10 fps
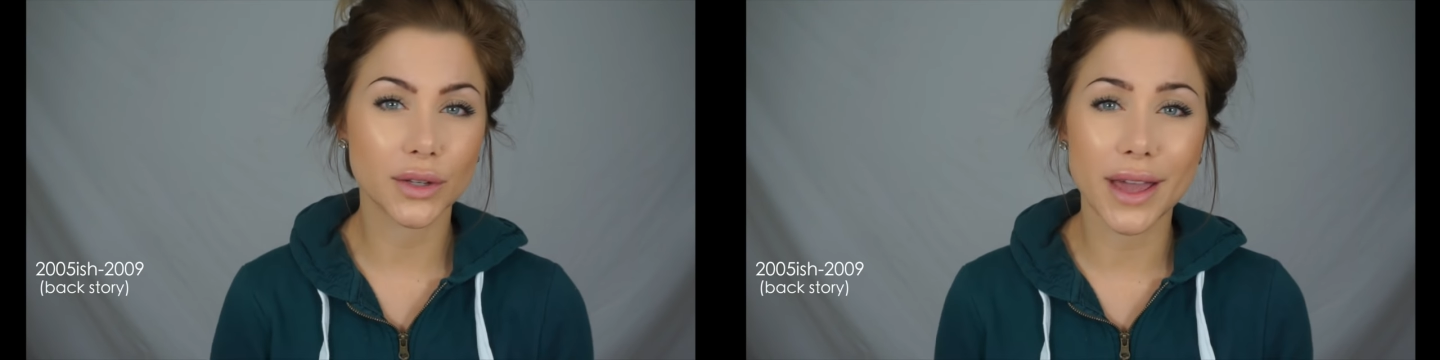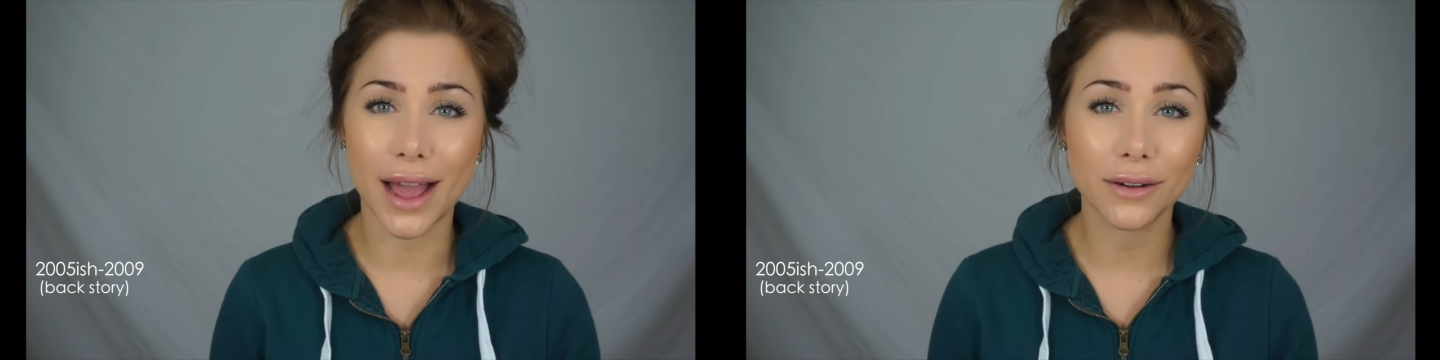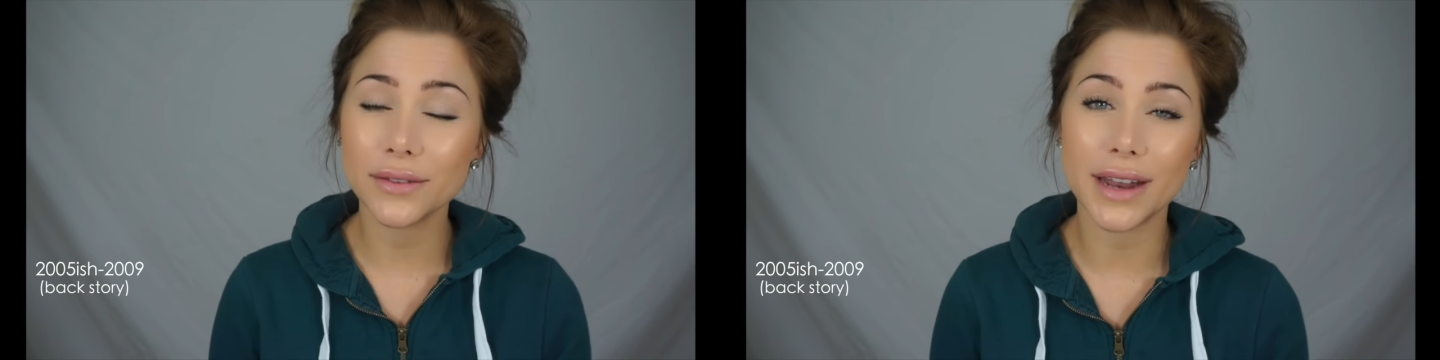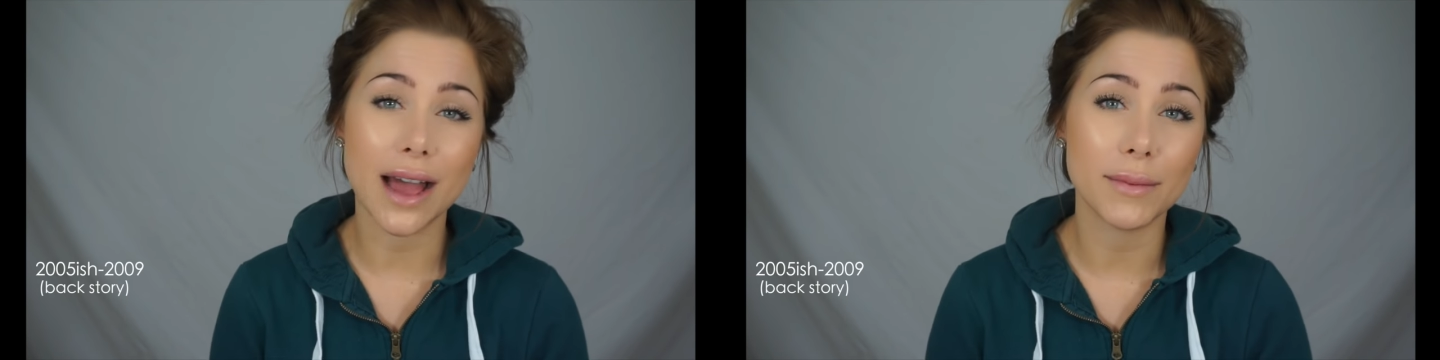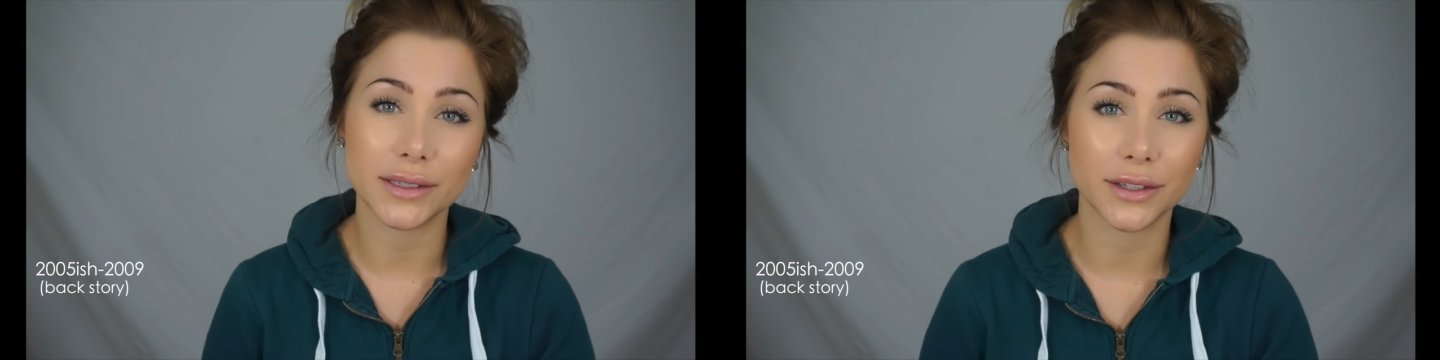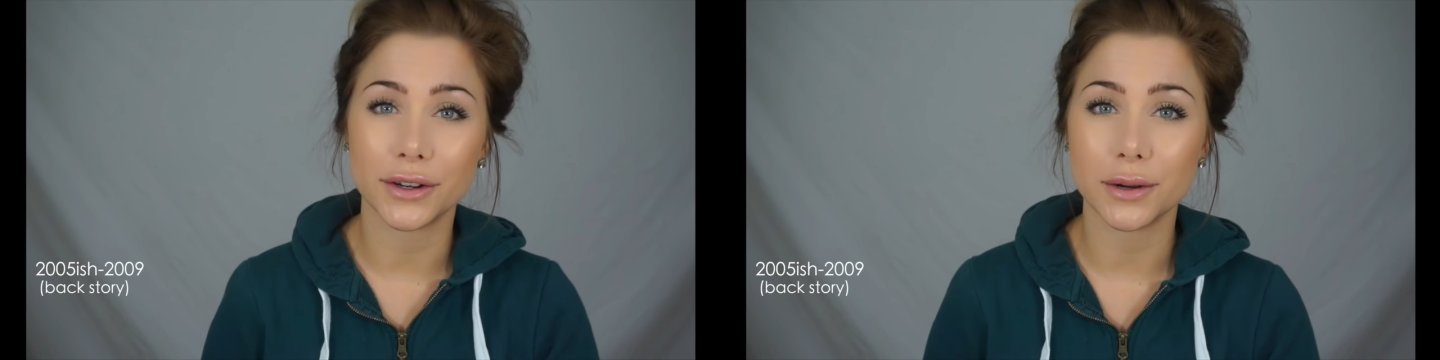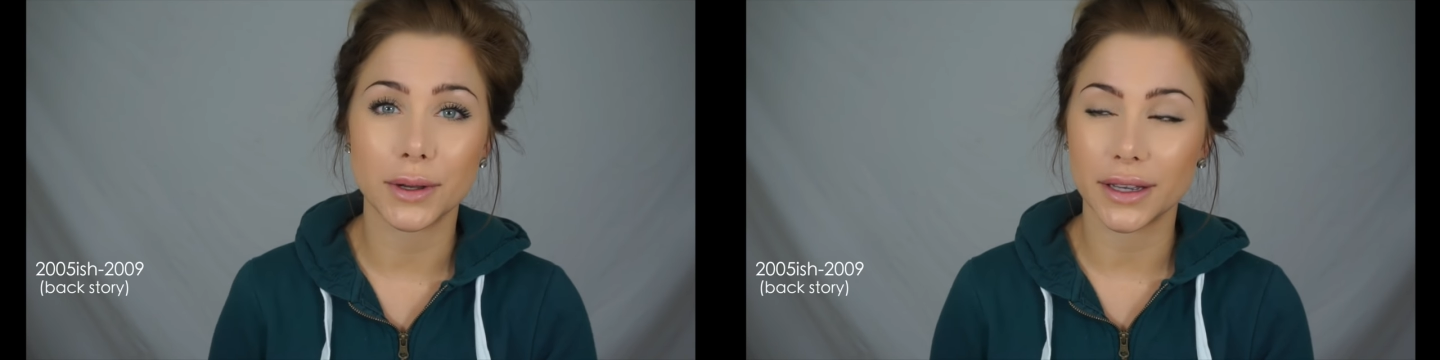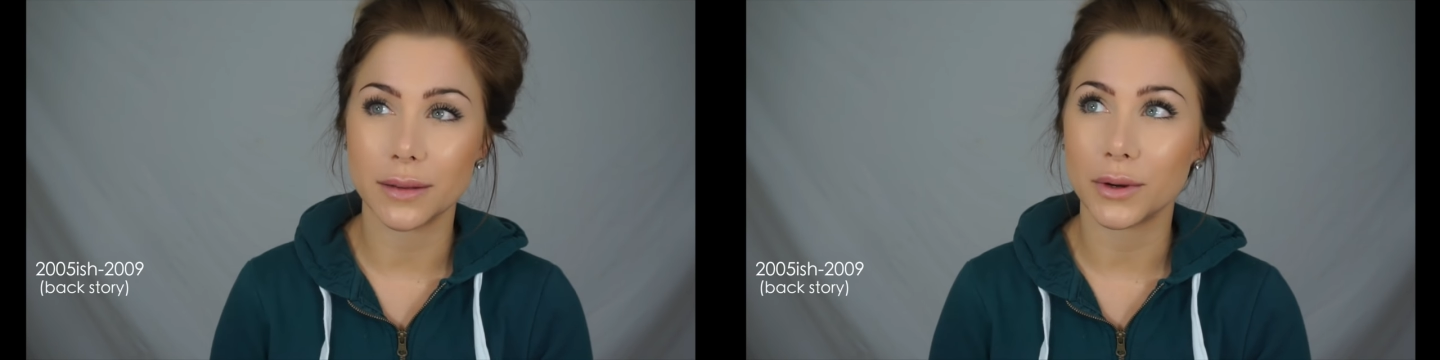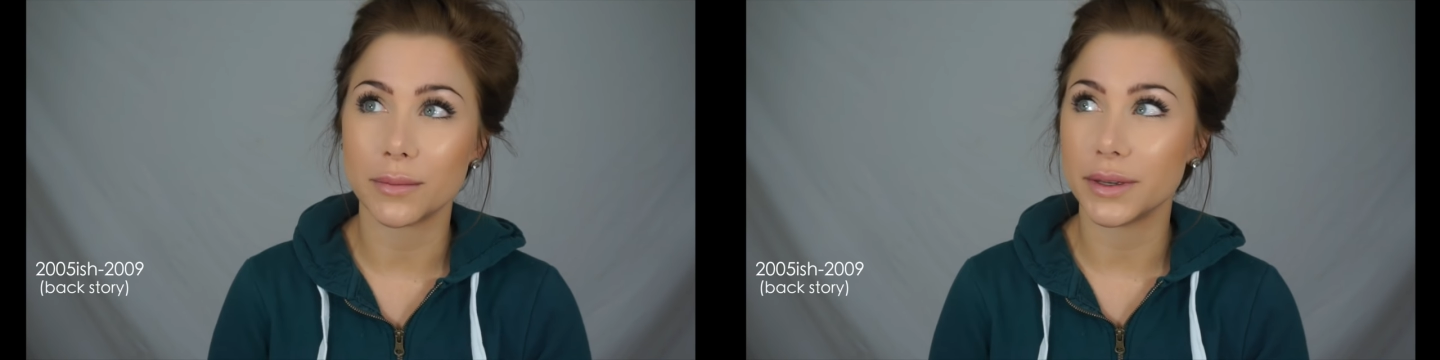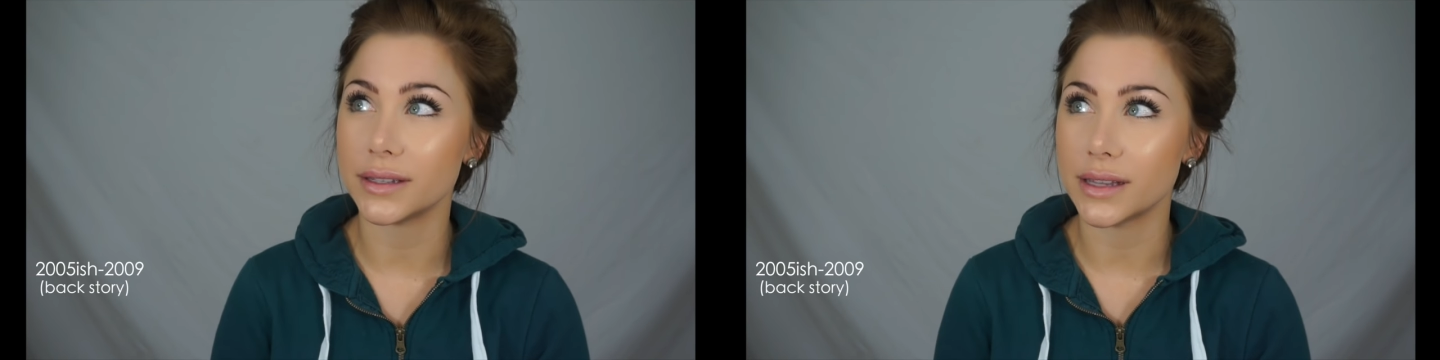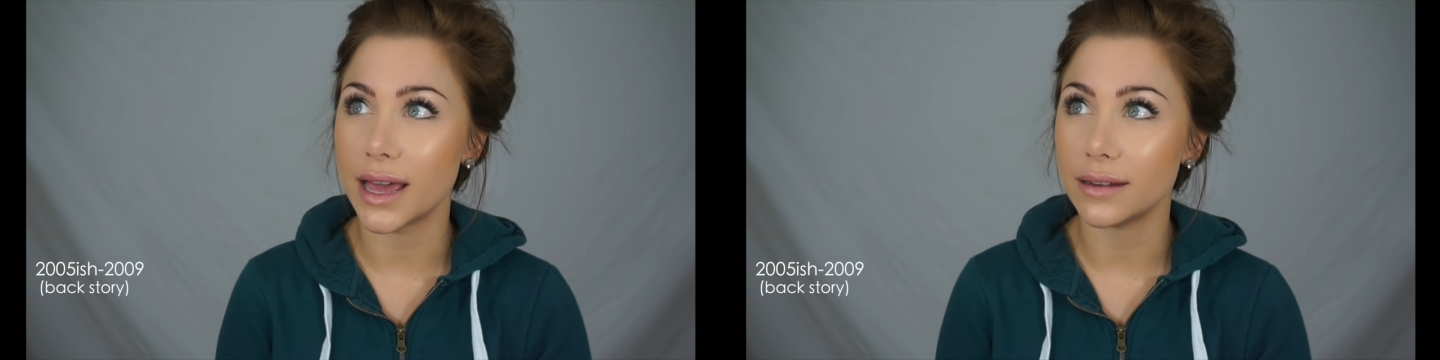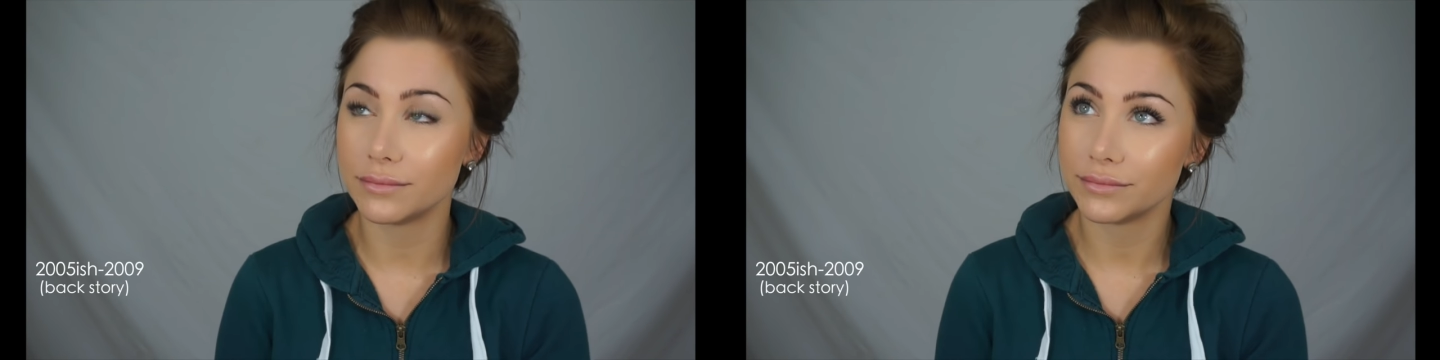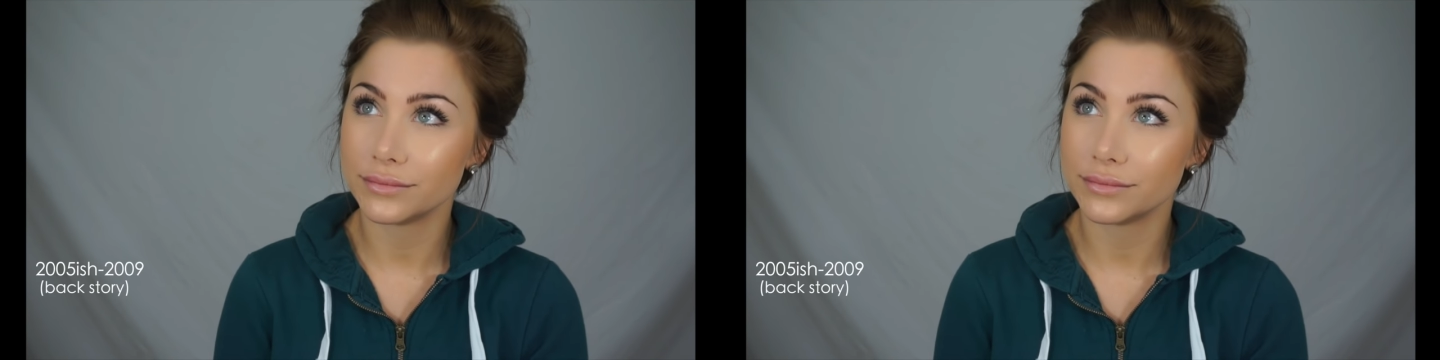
so yeah, I don't even have my senior yearbook anymore because of that.